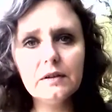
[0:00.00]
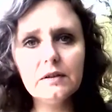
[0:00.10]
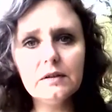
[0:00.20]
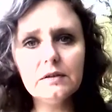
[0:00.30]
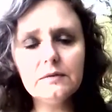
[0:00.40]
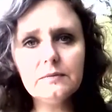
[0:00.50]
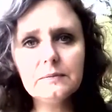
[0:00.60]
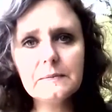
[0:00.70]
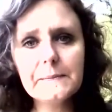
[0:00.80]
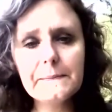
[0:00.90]
Um,
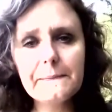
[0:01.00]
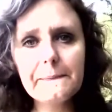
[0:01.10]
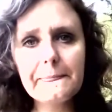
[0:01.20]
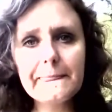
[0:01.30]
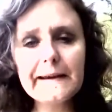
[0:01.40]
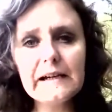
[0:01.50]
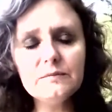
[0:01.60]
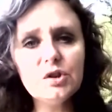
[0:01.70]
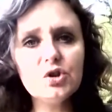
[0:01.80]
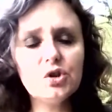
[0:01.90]

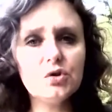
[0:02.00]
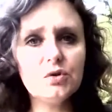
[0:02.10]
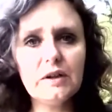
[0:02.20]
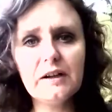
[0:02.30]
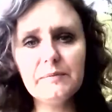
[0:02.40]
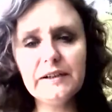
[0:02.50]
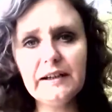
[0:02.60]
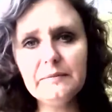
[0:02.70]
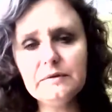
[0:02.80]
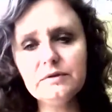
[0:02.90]
I'm not sure I'll be
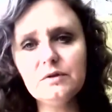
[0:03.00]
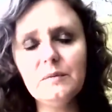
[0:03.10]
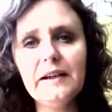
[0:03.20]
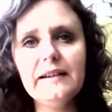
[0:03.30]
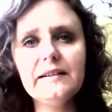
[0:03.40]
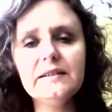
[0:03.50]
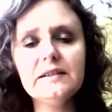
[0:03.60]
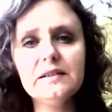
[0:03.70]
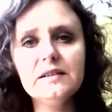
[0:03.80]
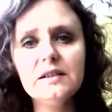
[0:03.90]
able to make it
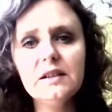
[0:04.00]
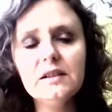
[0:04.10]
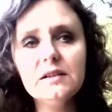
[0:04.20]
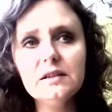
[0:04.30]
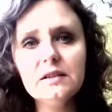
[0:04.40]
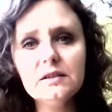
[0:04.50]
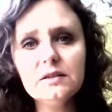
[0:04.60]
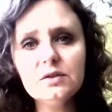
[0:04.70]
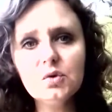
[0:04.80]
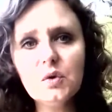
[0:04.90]

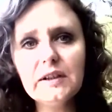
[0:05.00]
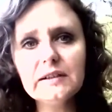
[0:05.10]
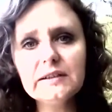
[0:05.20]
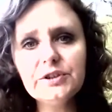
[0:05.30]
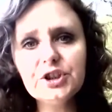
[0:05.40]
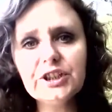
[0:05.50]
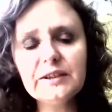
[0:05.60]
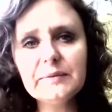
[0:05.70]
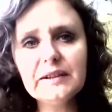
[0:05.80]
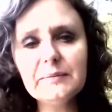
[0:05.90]
to work in
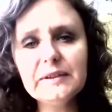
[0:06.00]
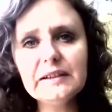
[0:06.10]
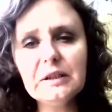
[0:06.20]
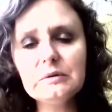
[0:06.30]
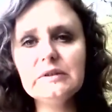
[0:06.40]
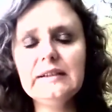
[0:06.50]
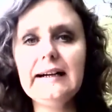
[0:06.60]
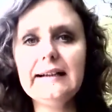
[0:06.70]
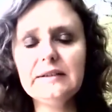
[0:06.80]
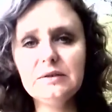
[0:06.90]
German, but I would
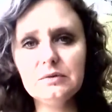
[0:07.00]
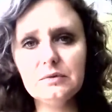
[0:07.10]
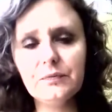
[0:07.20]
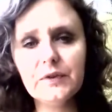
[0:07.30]
like to.